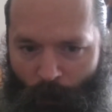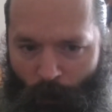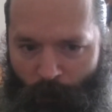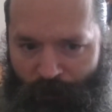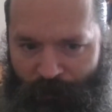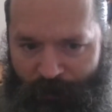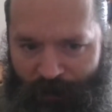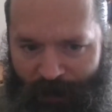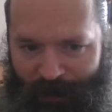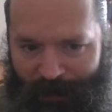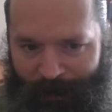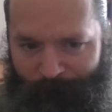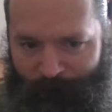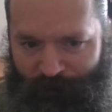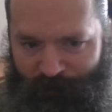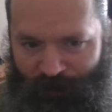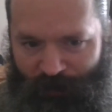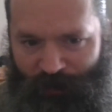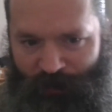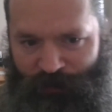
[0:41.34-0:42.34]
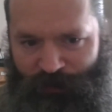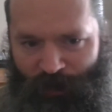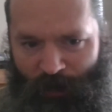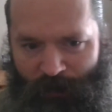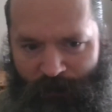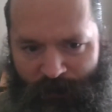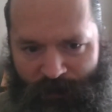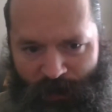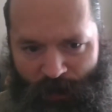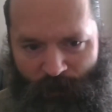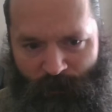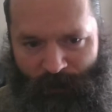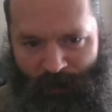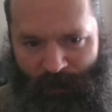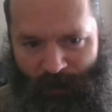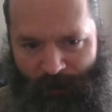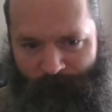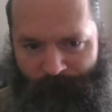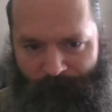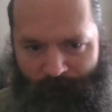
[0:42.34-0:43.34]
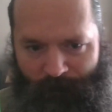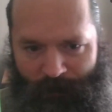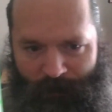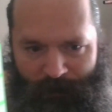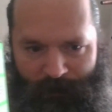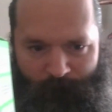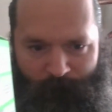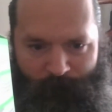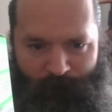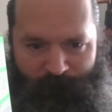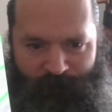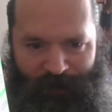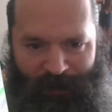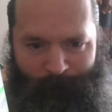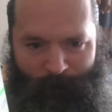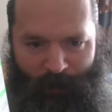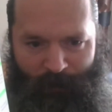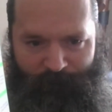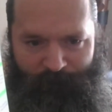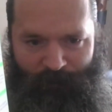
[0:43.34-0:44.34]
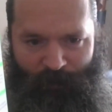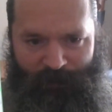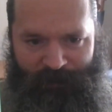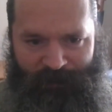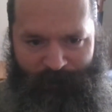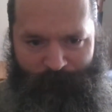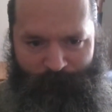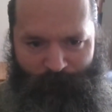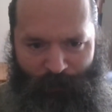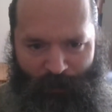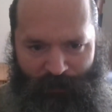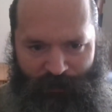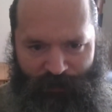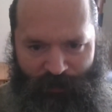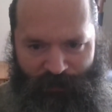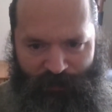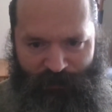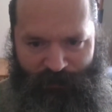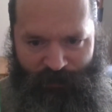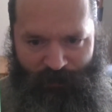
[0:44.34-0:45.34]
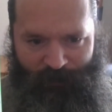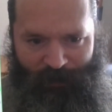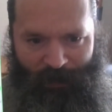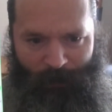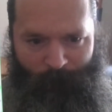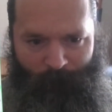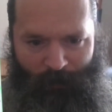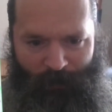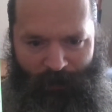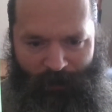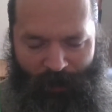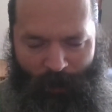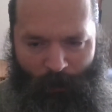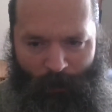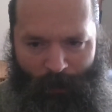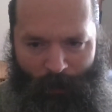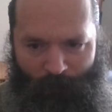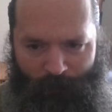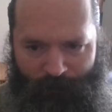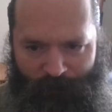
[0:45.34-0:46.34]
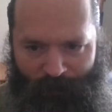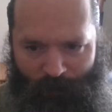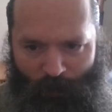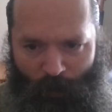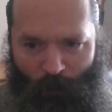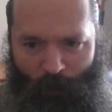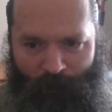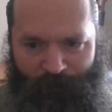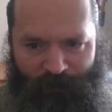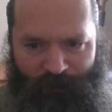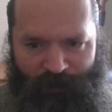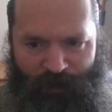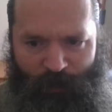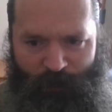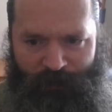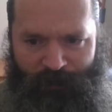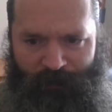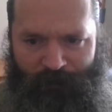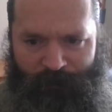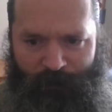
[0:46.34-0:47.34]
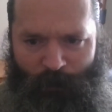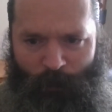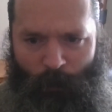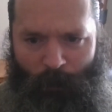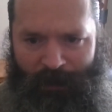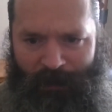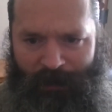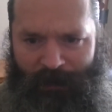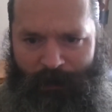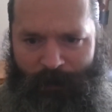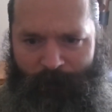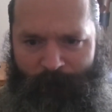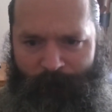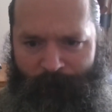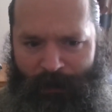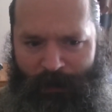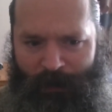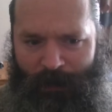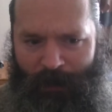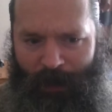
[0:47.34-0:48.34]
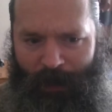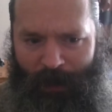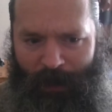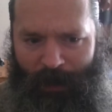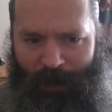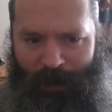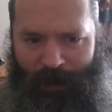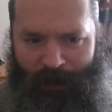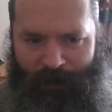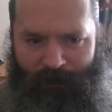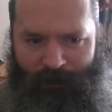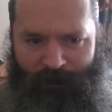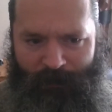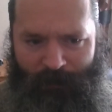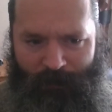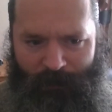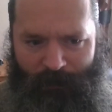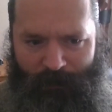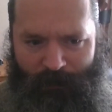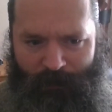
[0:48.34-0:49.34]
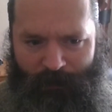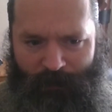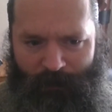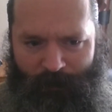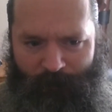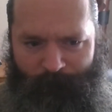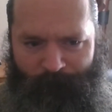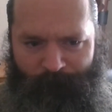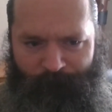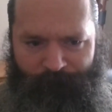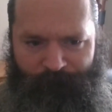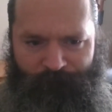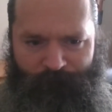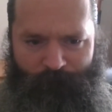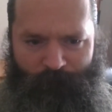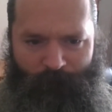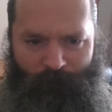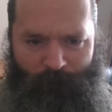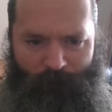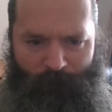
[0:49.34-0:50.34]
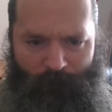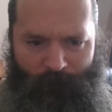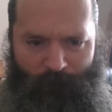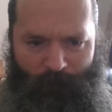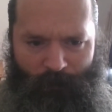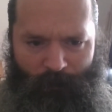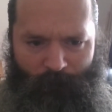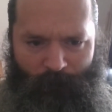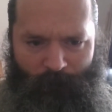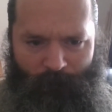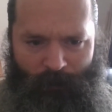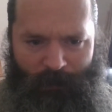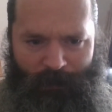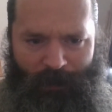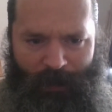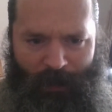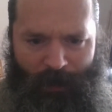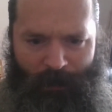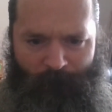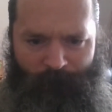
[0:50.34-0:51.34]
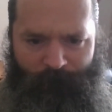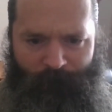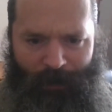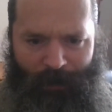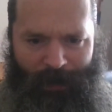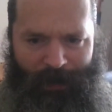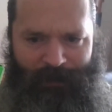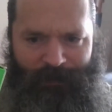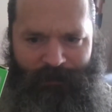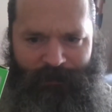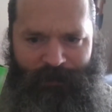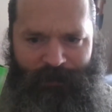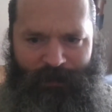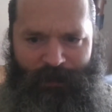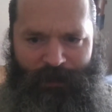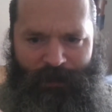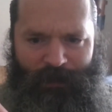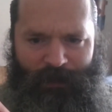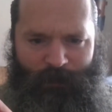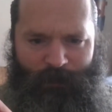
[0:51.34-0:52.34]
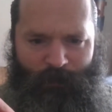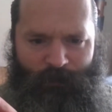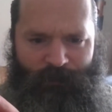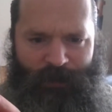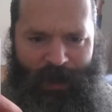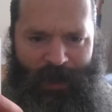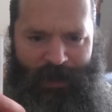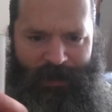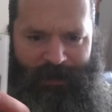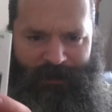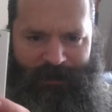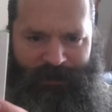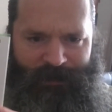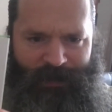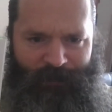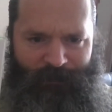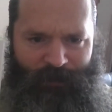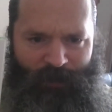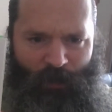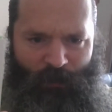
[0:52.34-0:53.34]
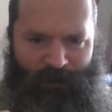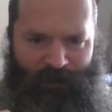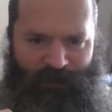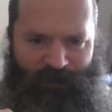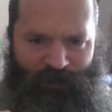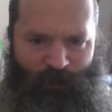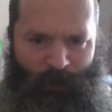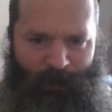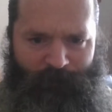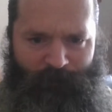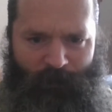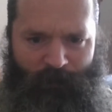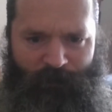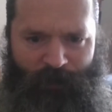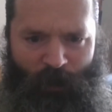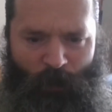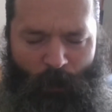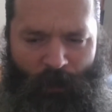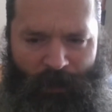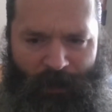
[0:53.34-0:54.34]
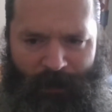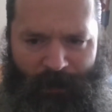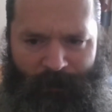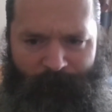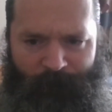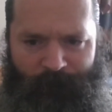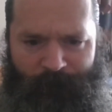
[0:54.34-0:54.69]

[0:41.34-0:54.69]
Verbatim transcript: today I'm just going to show you the unit, say my first impressions. Then I'm going to go off, go off and use it for a week, and um, yeah, and then give an honest quick review on it